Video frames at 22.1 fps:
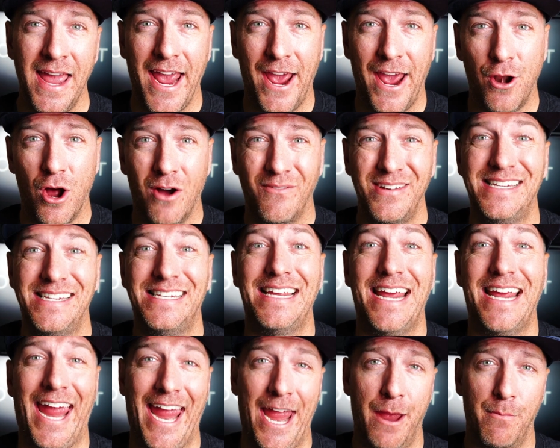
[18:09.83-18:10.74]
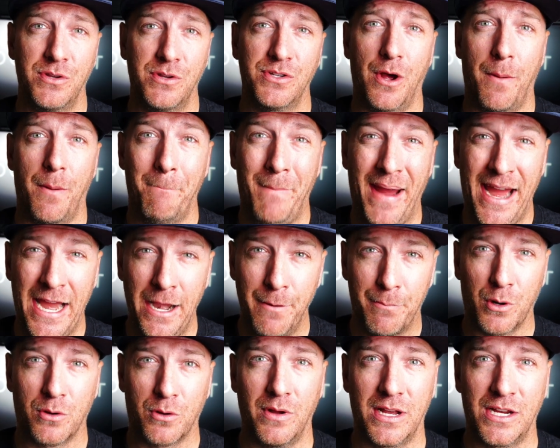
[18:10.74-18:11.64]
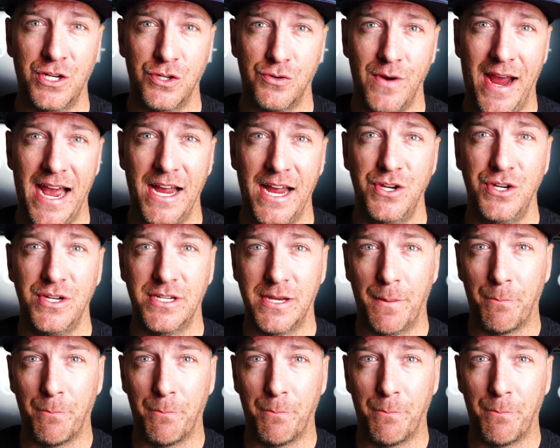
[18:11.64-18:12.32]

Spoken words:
and obviously Amazon pay-per-click strategies,